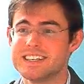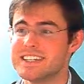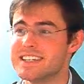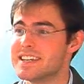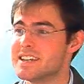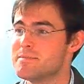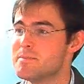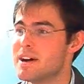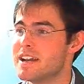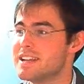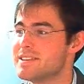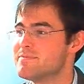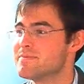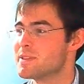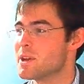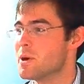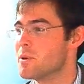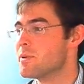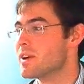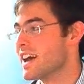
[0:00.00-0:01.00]
Anybody?
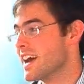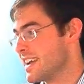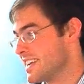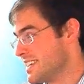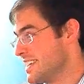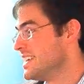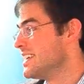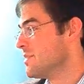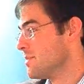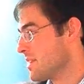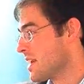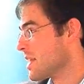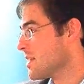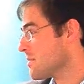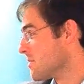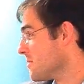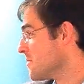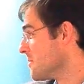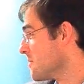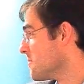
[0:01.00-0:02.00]
Okay, we got a
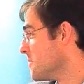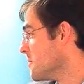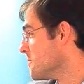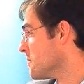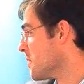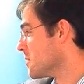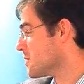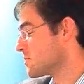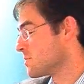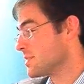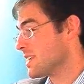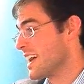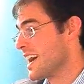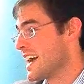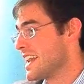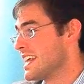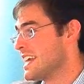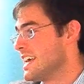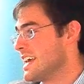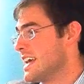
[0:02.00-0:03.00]
few folks with
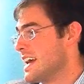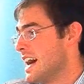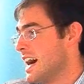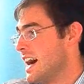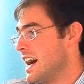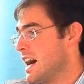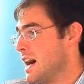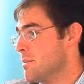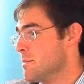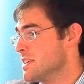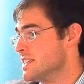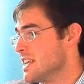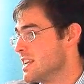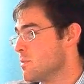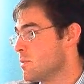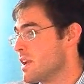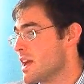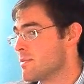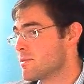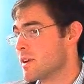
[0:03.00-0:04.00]
that. Has
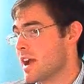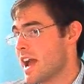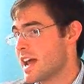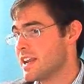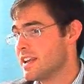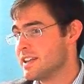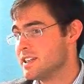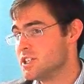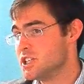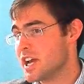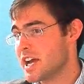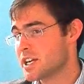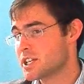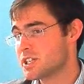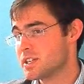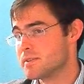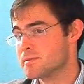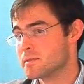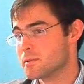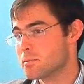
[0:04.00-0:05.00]
anyone ever had an
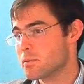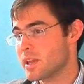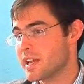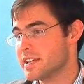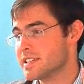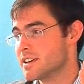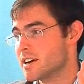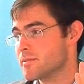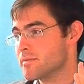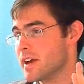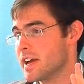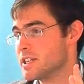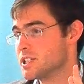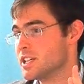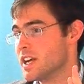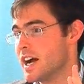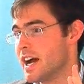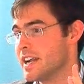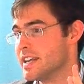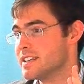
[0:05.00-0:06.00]
injection for plantar
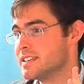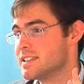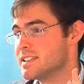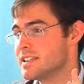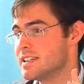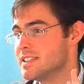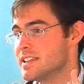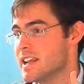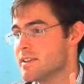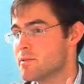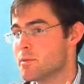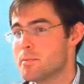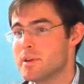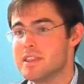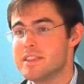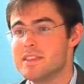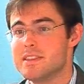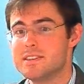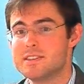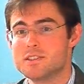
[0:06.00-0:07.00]
fasciitis? Has it ever
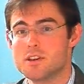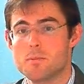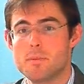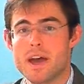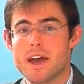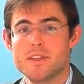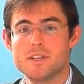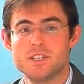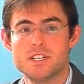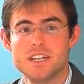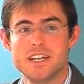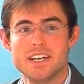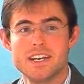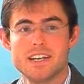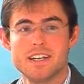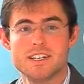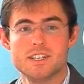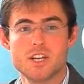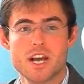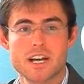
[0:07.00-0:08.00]
been so bad that you needed
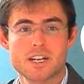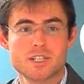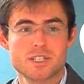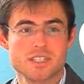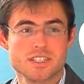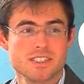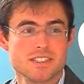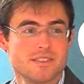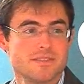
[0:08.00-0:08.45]
an injection?